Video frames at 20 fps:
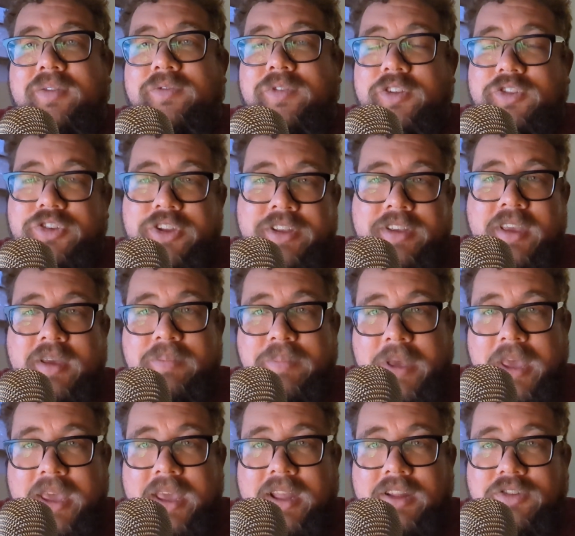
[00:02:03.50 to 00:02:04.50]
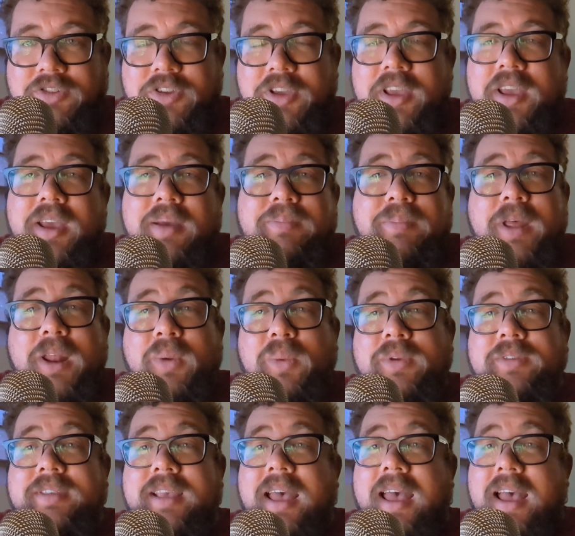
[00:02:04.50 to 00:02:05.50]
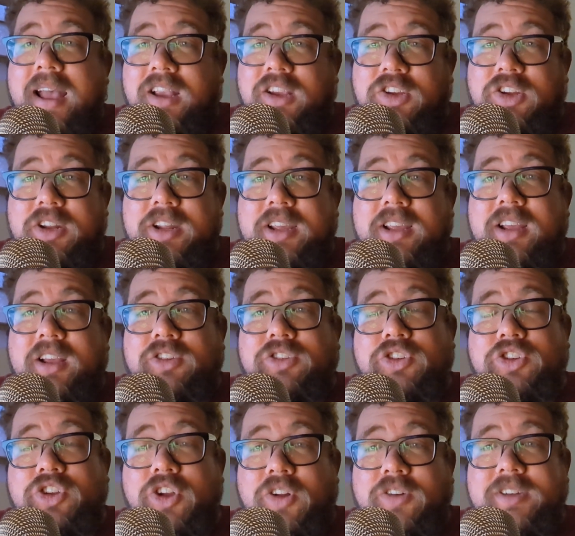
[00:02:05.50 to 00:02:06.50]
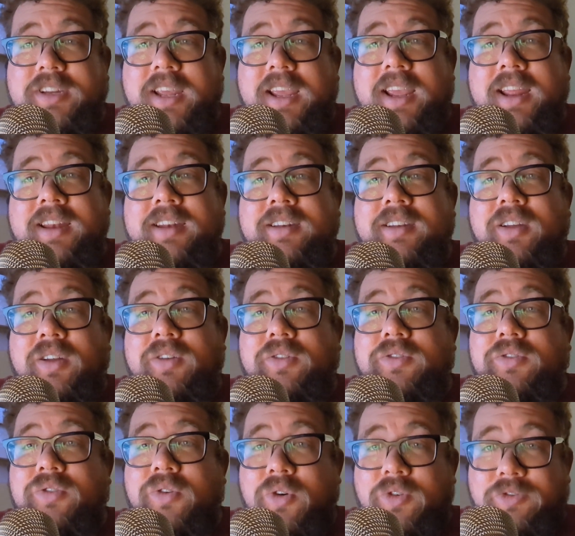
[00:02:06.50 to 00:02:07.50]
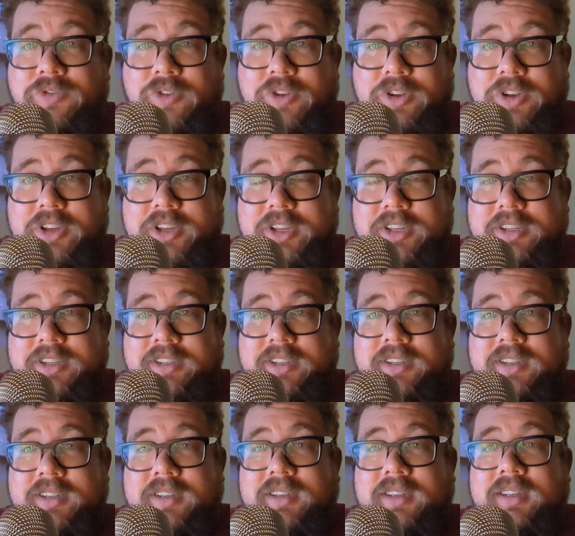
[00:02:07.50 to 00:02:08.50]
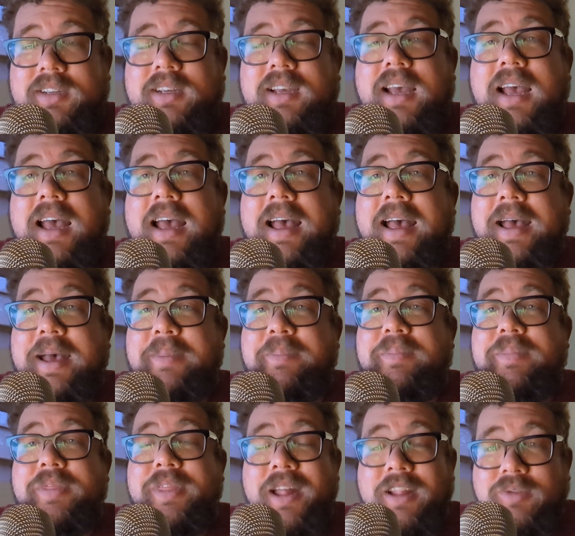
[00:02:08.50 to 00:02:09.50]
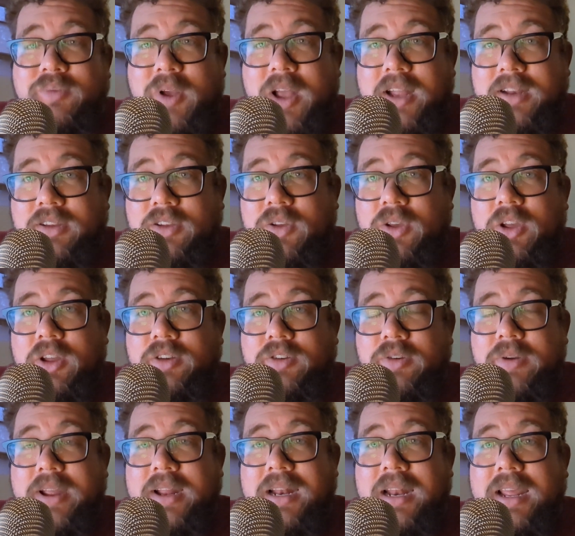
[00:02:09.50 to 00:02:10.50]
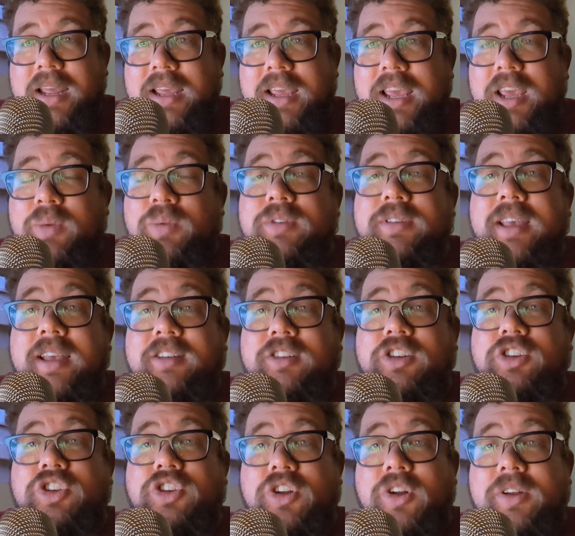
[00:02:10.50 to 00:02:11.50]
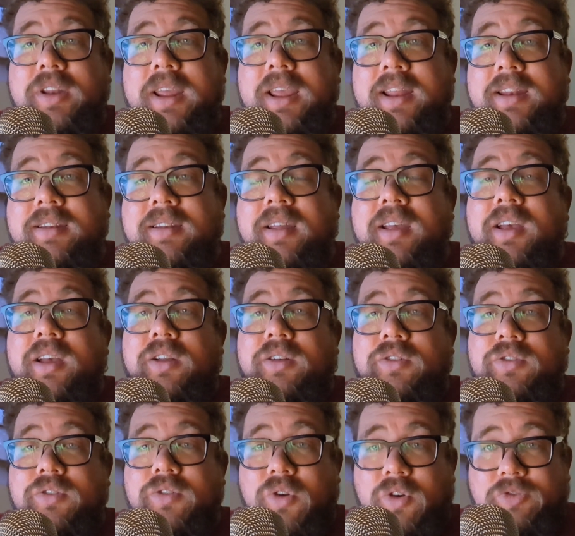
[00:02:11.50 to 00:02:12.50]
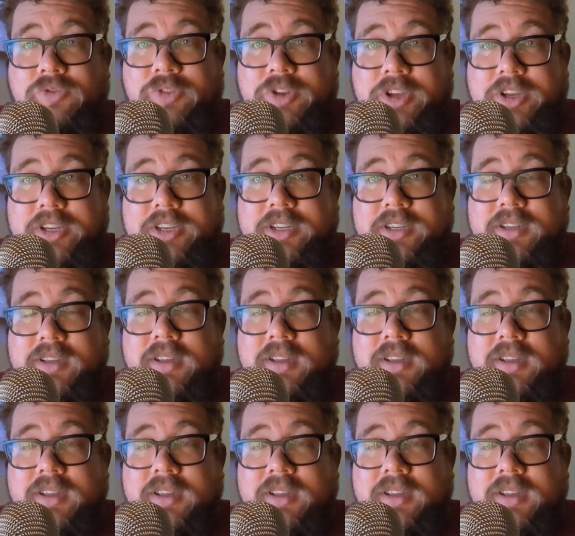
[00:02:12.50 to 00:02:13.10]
Virginia Beach, but it was actually shot in Norfolk. Um, that's right, you heard correctly. It was actually shot in Norfolk.